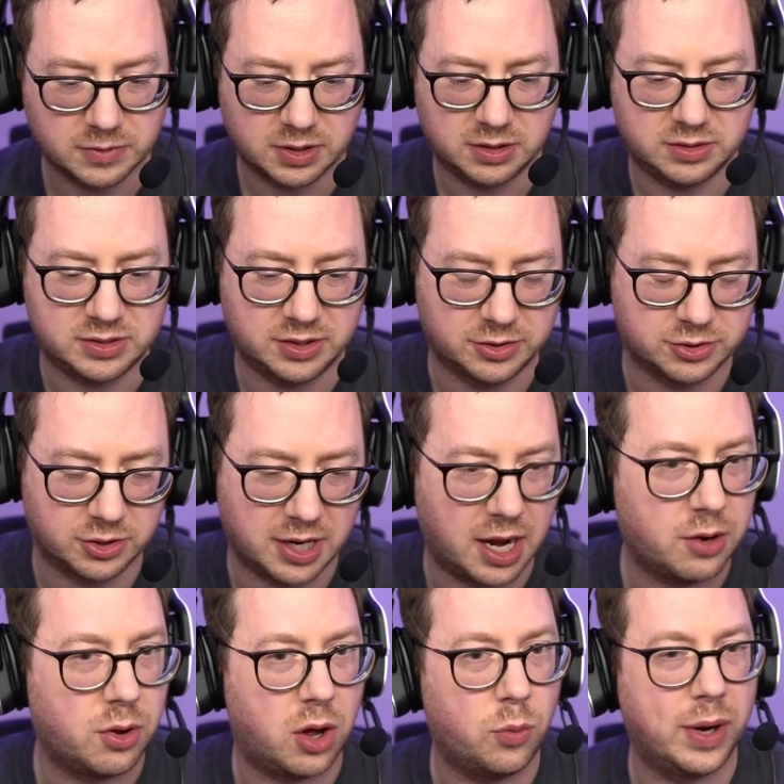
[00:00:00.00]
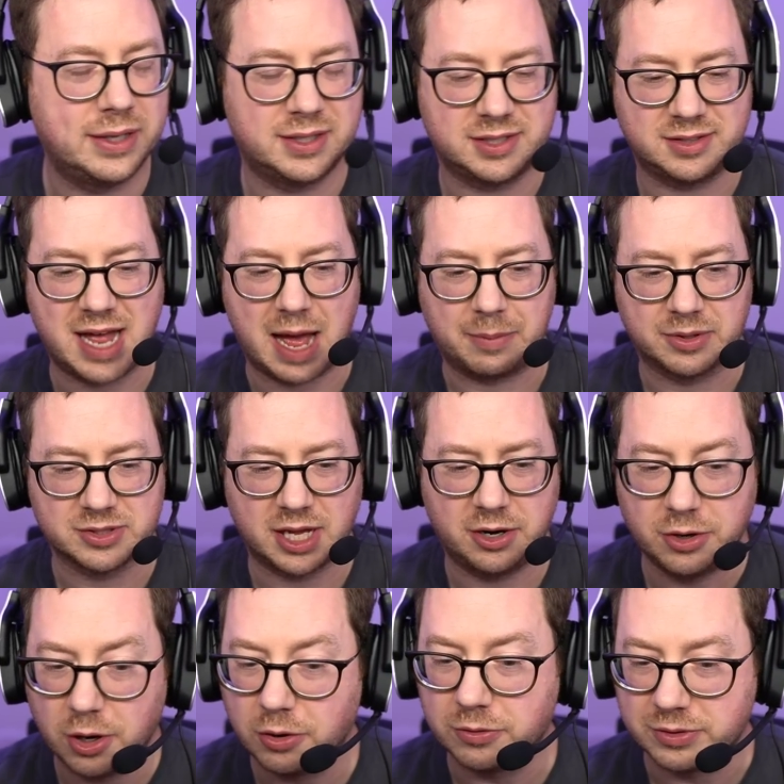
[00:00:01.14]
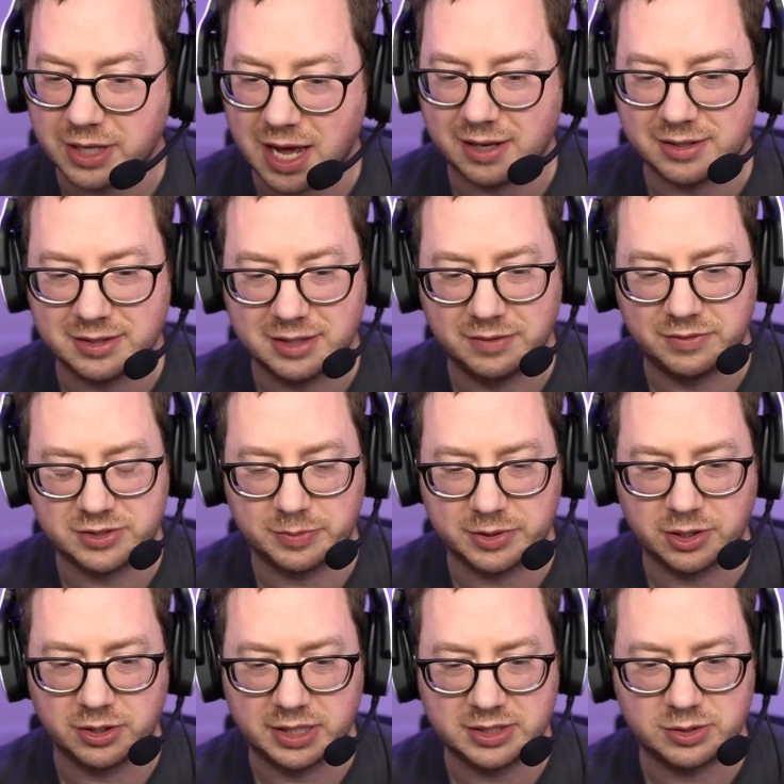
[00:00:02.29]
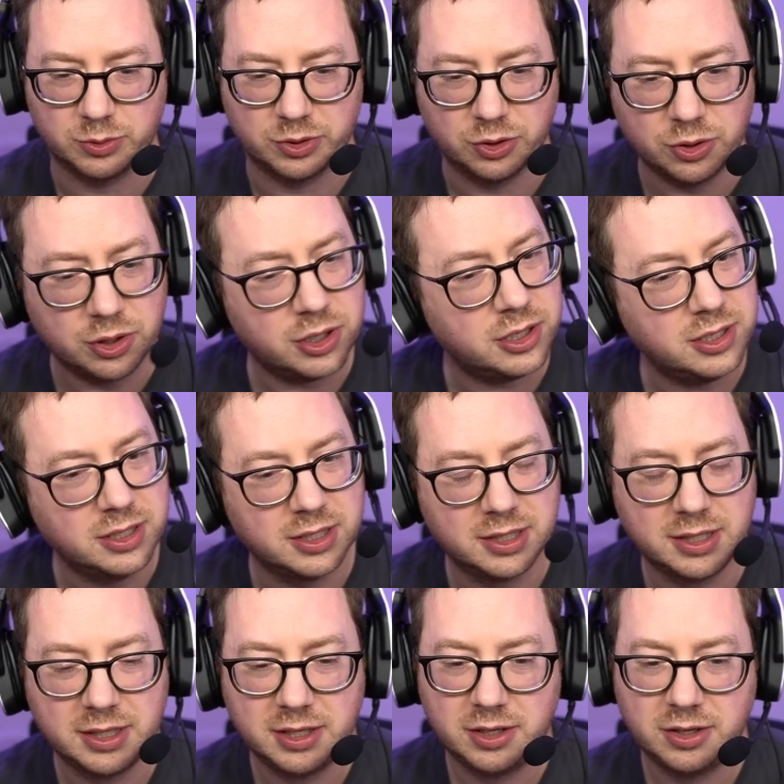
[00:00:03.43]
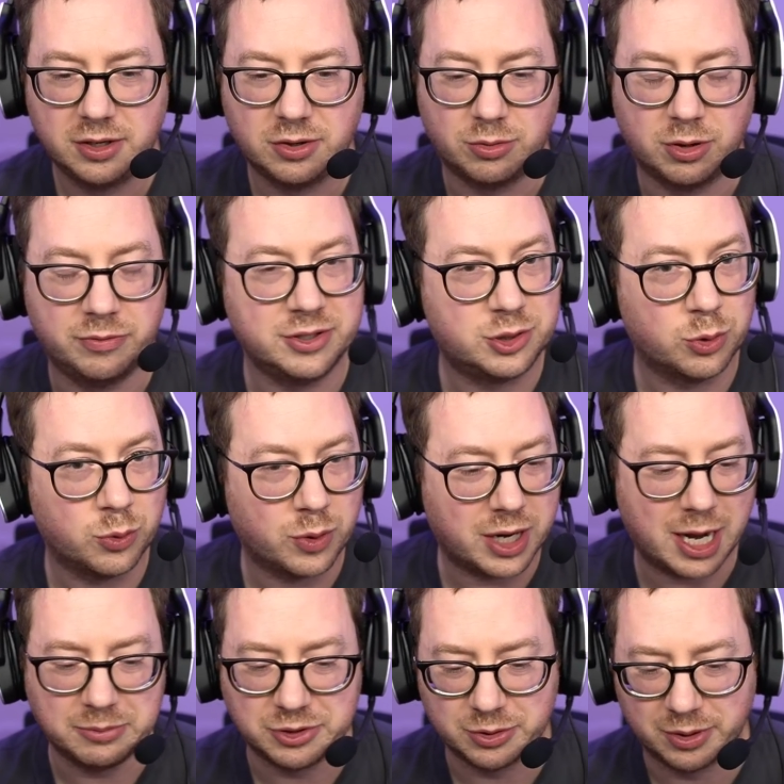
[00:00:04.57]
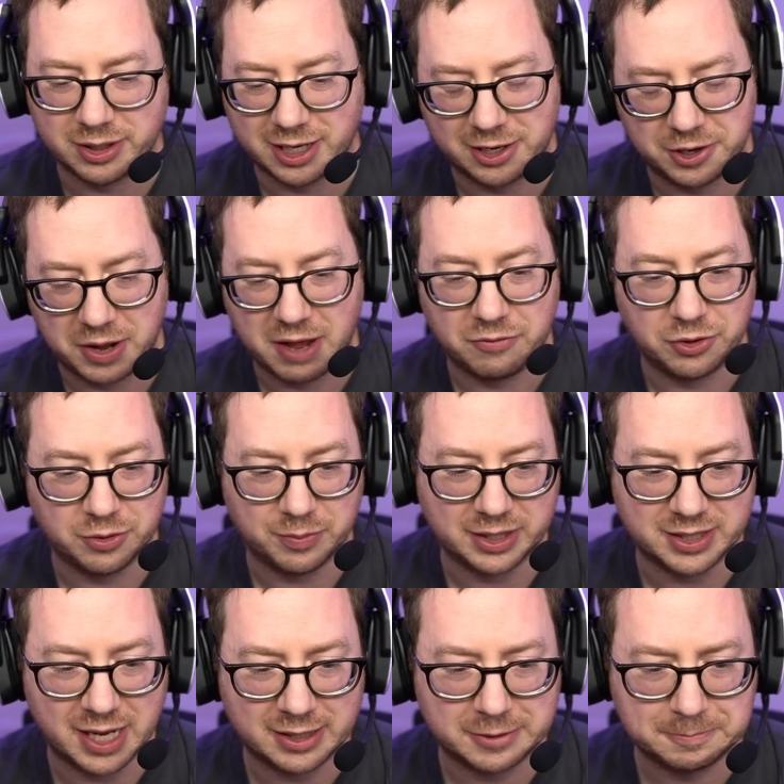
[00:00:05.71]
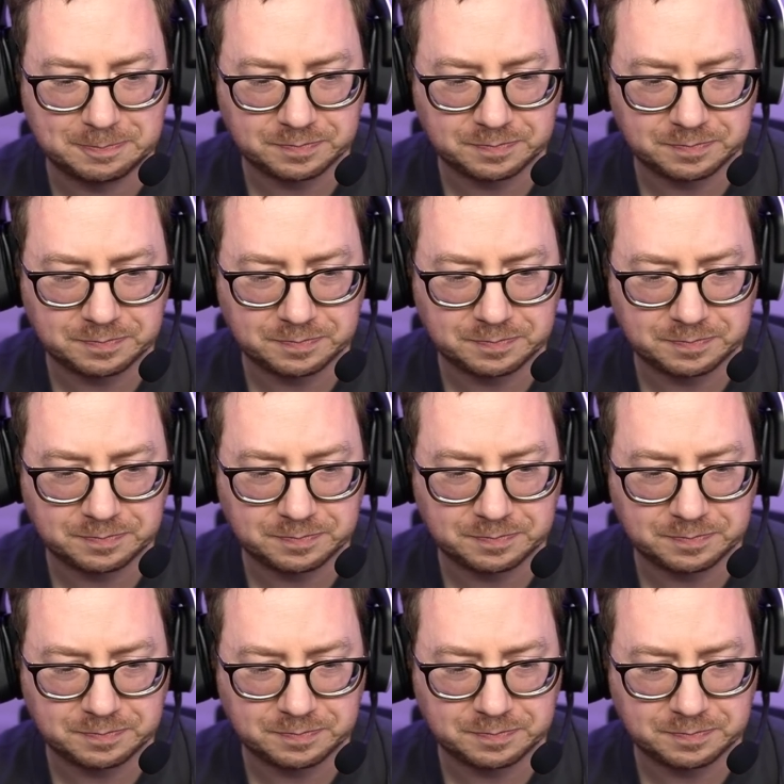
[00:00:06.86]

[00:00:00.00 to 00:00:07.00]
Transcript: let's end the turn. I, will wait to snap, because I don't know yet if it's gonna be good. He's doing Hood. What if he's doing what I'm doing? I don't know, I have Hood in my deck.